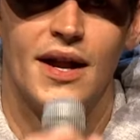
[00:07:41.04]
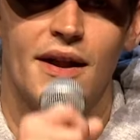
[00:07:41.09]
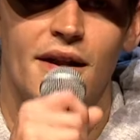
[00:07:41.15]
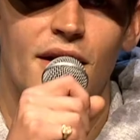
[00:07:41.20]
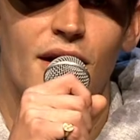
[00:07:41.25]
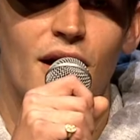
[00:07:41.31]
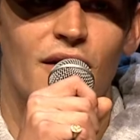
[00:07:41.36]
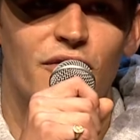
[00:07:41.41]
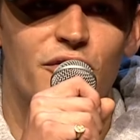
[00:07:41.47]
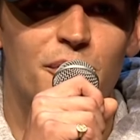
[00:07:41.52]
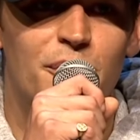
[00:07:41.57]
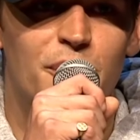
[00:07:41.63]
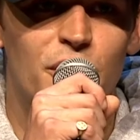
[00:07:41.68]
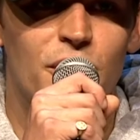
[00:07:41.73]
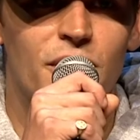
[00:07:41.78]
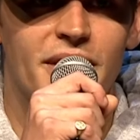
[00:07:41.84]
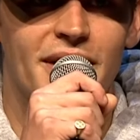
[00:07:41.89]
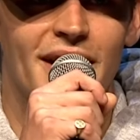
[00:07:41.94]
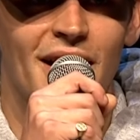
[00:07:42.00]
loved
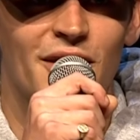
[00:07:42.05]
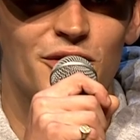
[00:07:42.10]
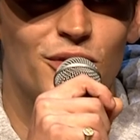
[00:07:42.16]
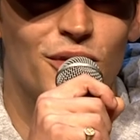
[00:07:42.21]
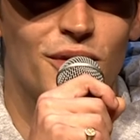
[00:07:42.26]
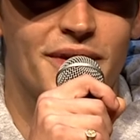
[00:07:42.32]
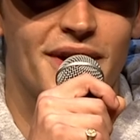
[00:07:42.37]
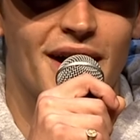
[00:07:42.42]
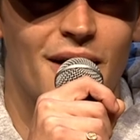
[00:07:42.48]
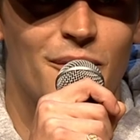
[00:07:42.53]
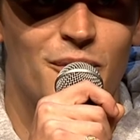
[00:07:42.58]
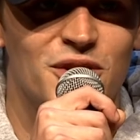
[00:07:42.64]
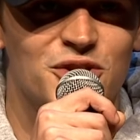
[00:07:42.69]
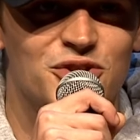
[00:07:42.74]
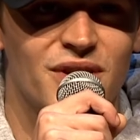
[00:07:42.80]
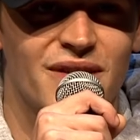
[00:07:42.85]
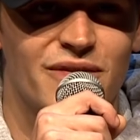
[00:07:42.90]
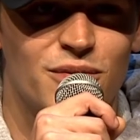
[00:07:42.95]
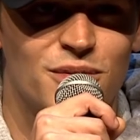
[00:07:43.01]
booting that door down when
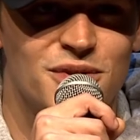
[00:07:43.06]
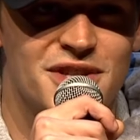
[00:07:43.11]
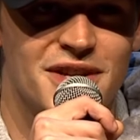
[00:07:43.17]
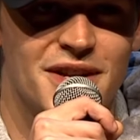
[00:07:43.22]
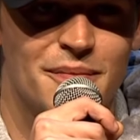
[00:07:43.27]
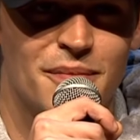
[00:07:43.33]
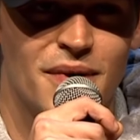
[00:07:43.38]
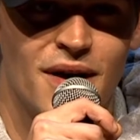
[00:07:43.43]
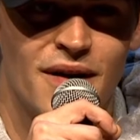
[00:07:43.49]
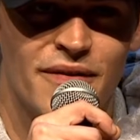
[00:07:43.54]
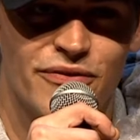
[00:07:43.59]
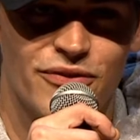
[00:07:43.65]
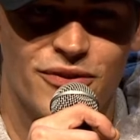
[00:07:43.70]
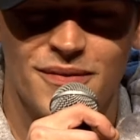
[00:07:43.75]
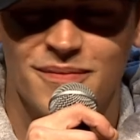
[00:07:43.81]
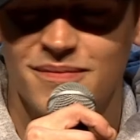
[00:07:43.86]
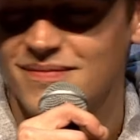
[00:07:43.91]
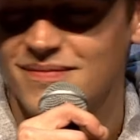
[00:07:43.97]
Trevor was in the bathroom.